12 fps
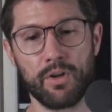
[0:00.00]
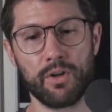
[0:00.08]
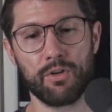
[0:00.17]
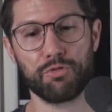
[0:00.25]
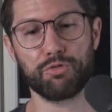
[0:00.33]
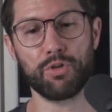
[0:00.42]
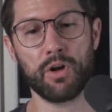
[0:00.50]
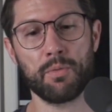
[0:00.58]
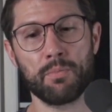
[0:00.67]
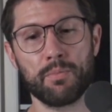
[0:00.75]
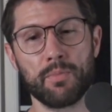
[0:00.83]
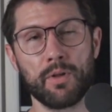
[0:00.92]

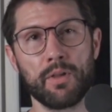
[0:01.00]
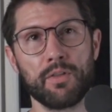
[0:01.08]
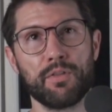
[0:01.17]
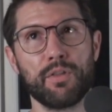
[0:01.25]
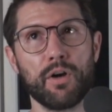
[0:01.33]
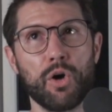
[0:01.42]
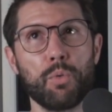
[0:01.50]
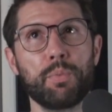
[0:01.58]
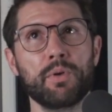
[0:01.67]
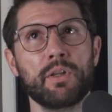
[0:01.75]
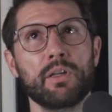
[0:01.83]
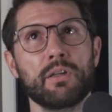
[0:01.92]
from the
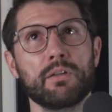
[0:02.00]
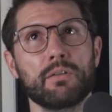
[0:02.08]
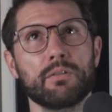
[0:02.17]
opening,